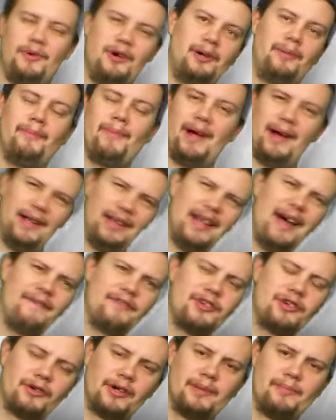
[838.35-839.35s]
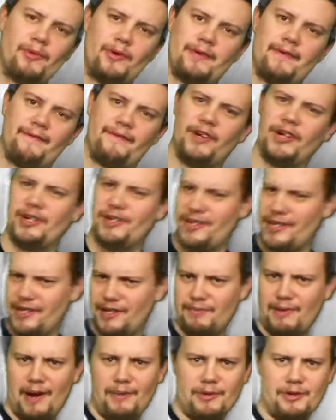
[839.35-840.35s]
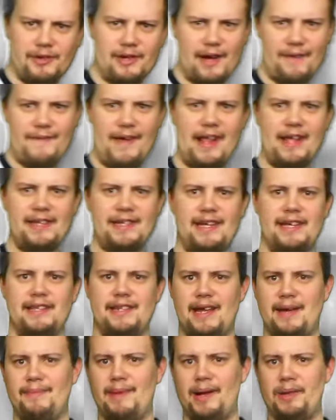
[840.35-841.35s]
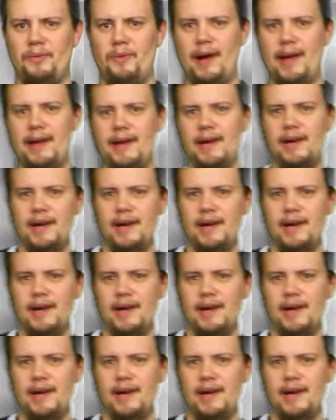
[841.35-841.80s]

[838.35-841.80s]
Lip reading: Well, a love story more than first. This is why we're doing my Valentine's Day, by the way.